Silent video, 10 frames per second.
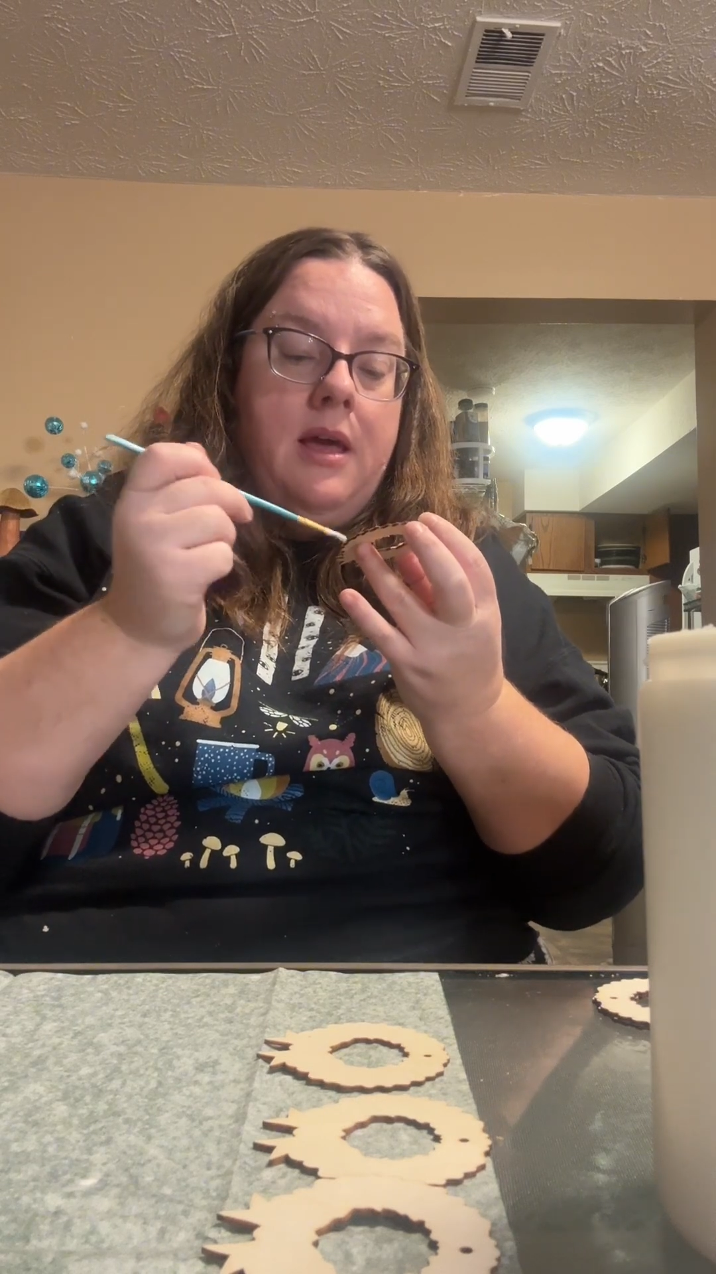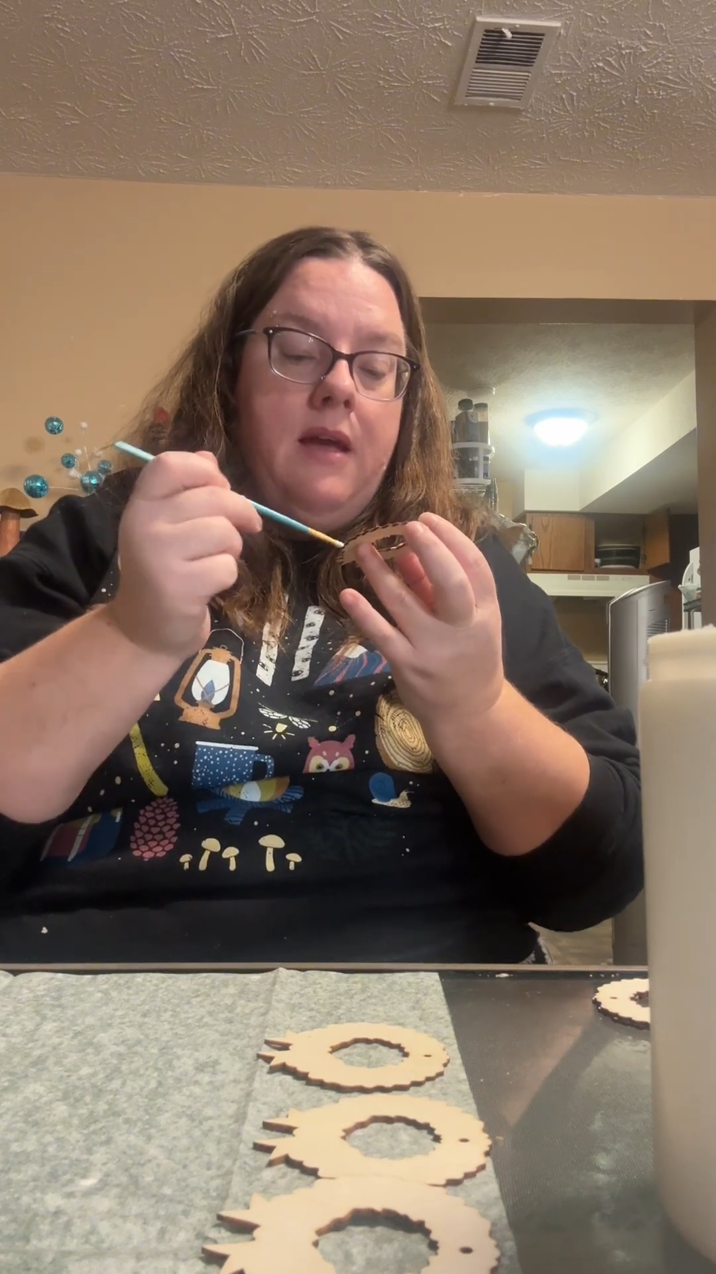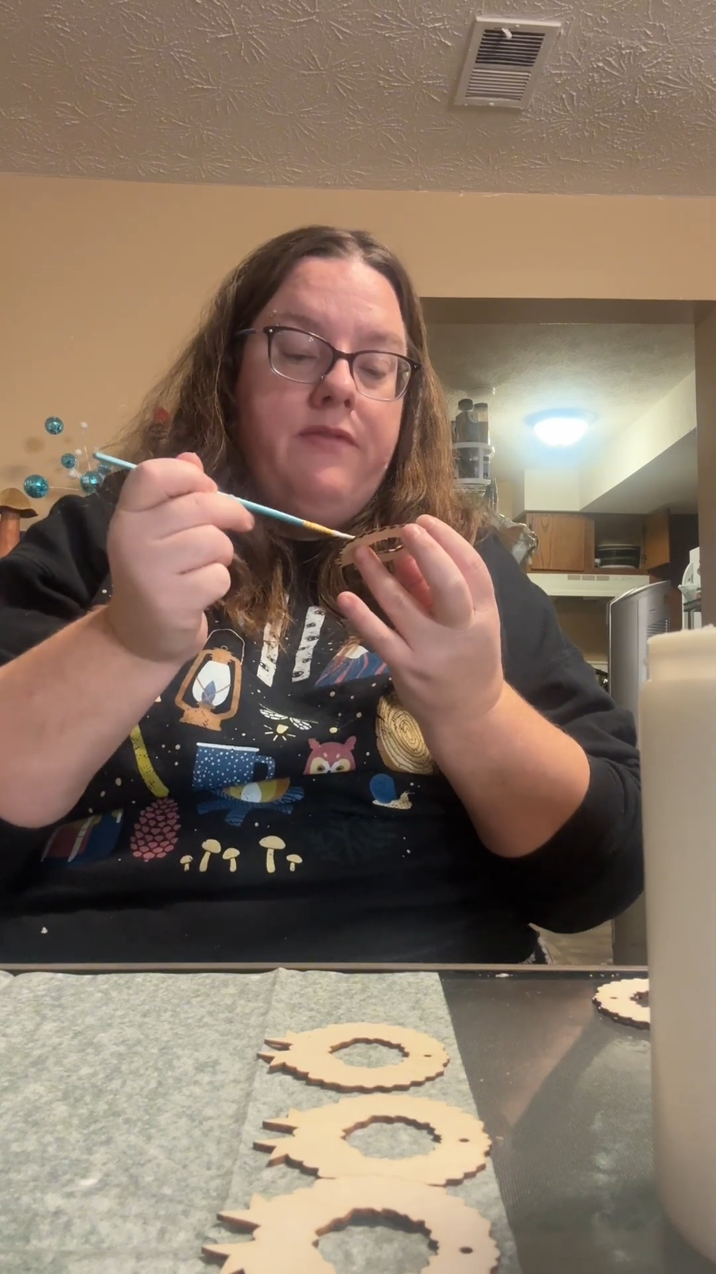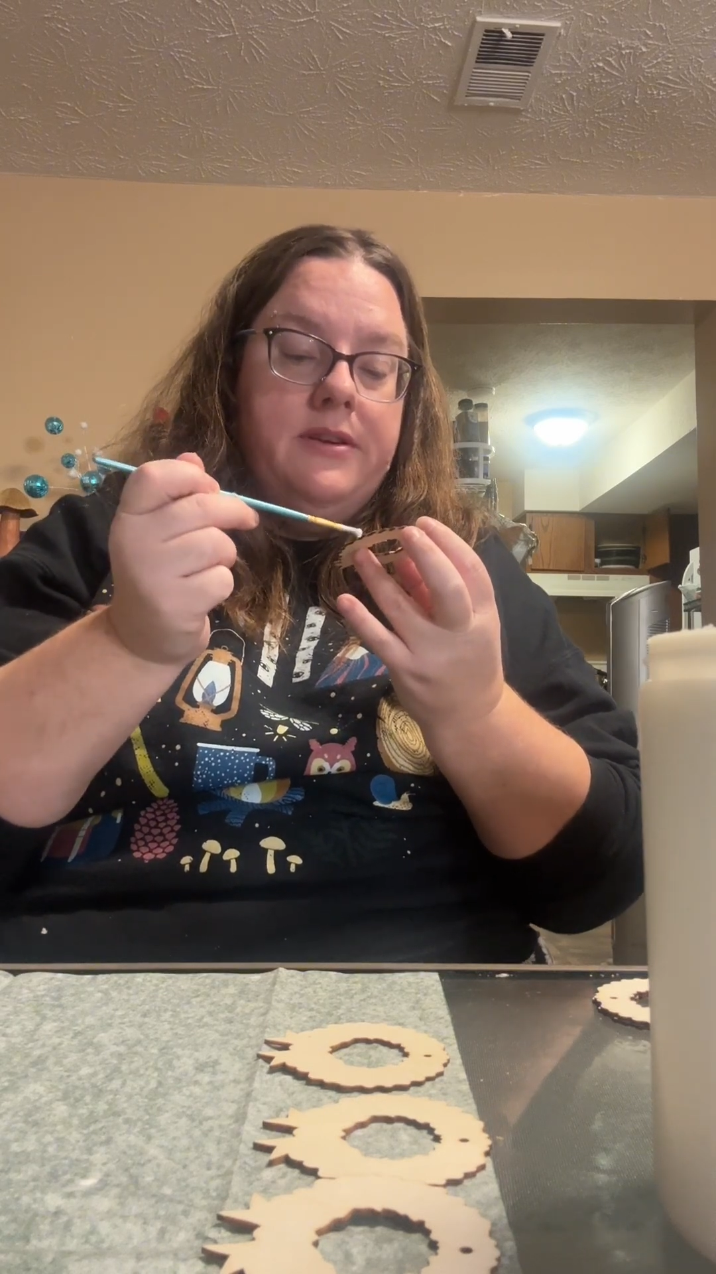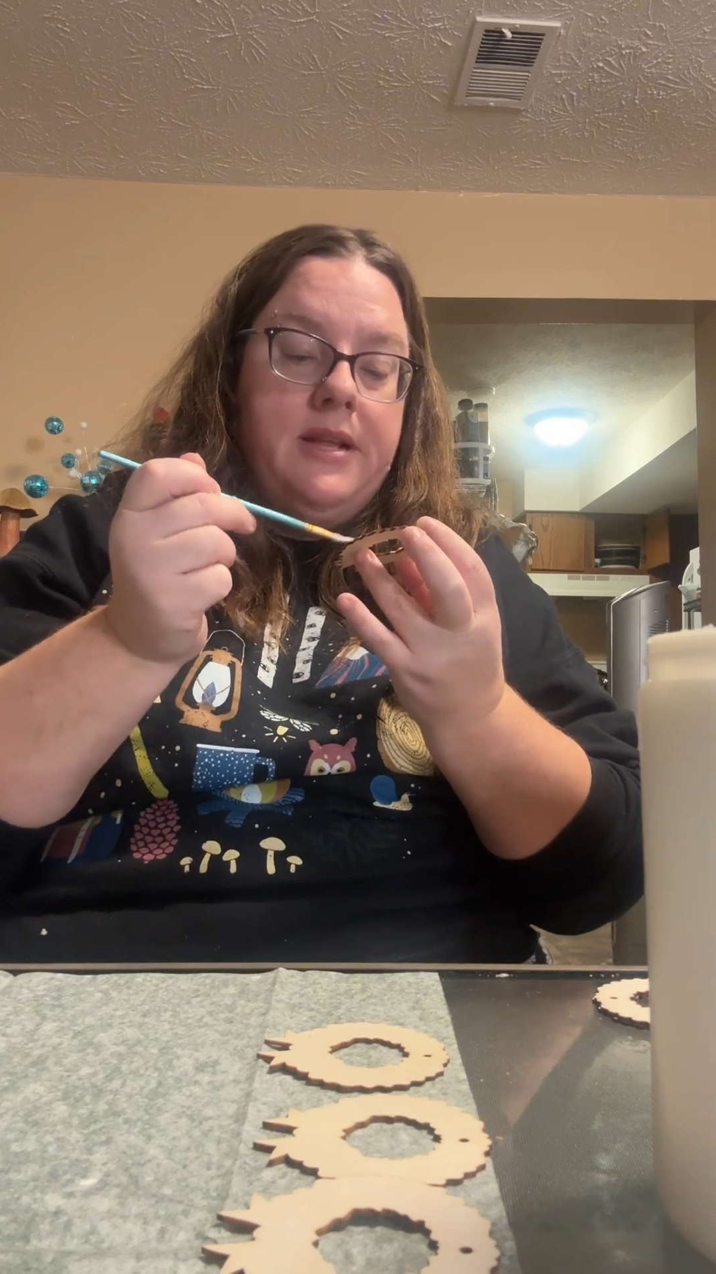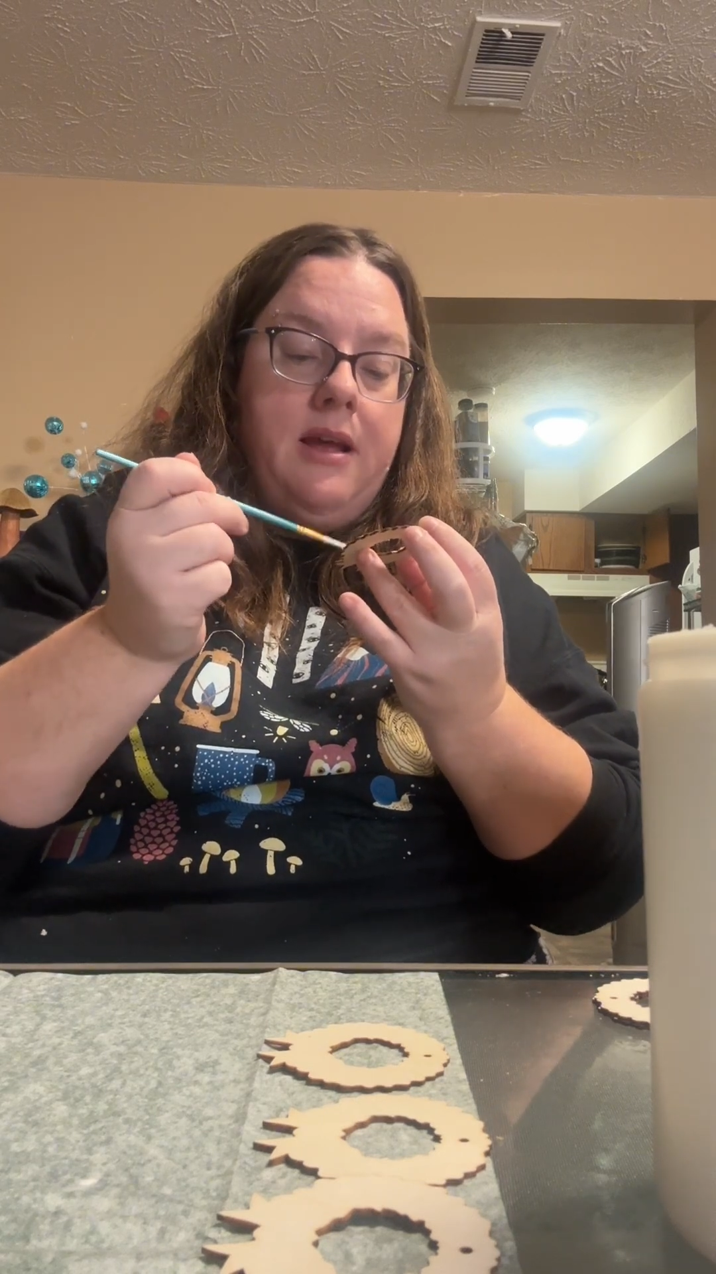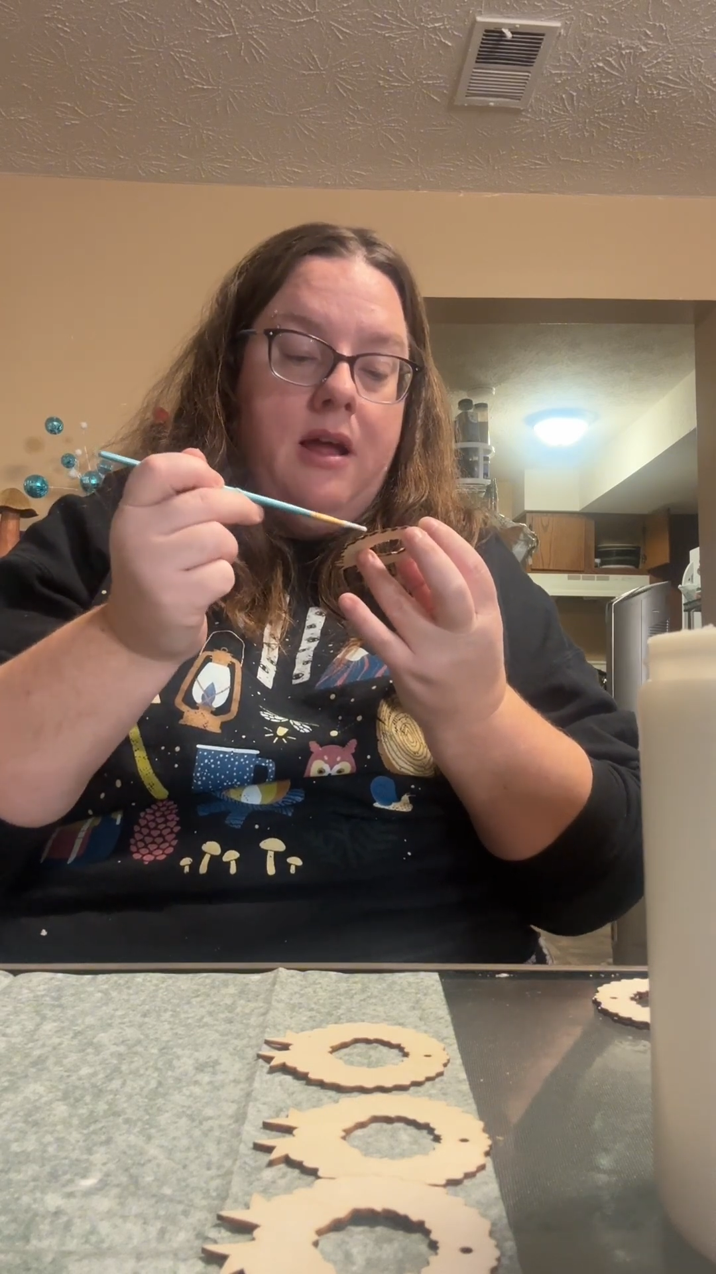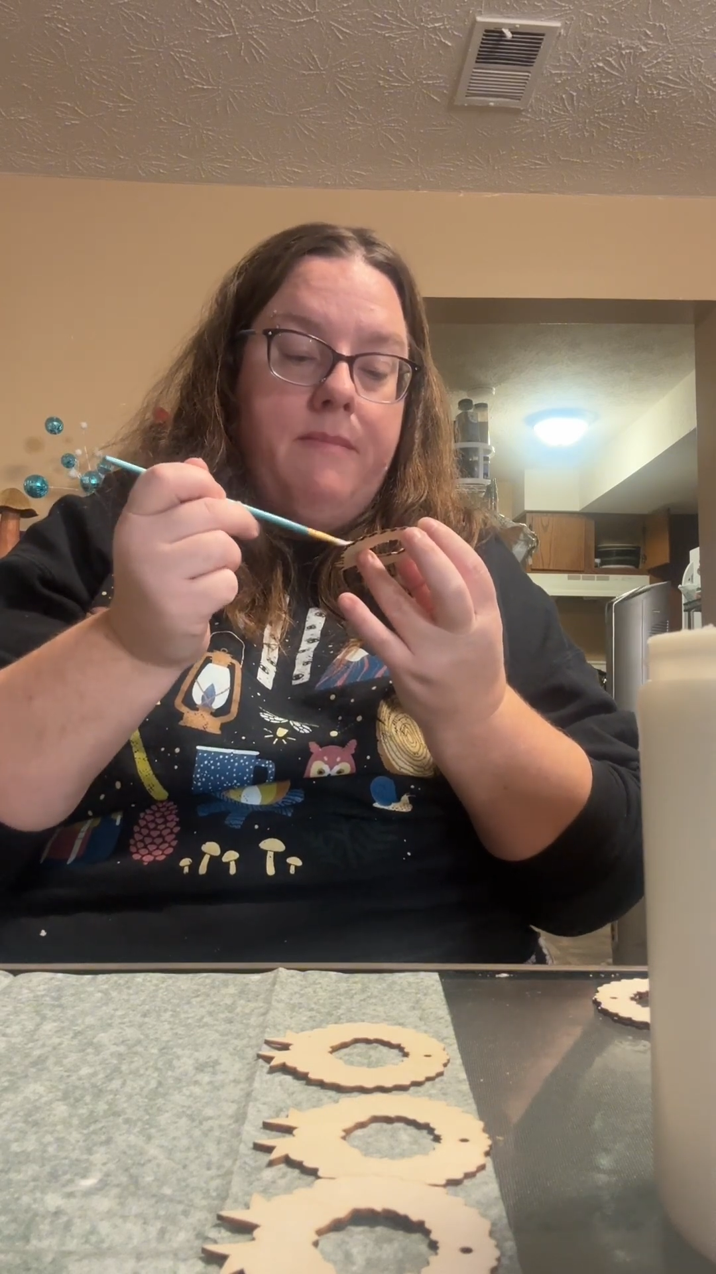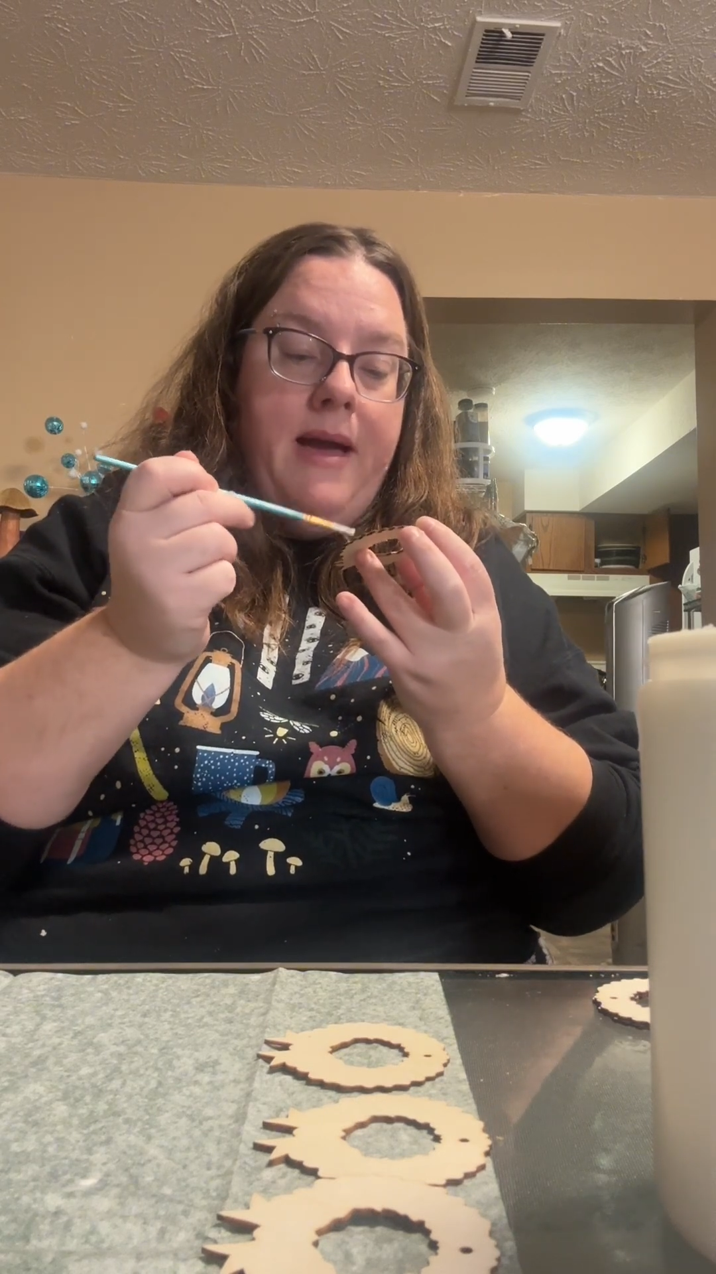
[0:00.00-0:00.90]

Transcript: if there's any kind of